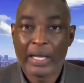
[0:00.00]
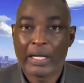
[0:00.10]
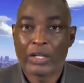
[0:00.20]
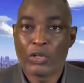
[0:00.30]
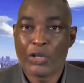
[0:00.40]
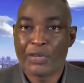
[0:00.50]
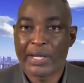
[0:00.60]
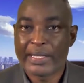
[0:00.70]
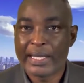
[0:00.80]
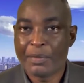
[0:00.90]
I don't know if you
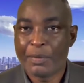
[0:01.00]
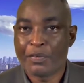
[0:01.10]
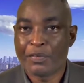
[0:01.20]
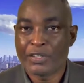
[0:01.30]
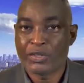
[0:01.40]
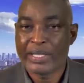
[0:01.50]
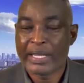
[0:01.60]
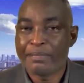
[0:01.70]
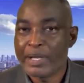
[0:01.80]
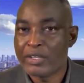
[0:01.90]
can hear me, Professor. It
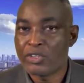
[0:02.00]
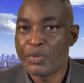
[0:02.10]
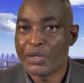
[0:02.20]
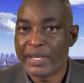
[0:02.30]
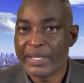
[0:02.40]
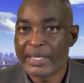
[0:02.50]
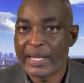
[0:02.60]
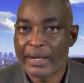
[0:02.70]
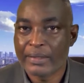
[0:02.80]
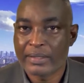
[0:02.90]
appears to be
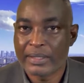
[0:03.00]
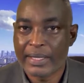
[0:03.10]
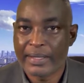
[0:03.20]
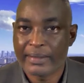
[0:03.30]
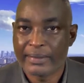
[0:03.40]
raining out there.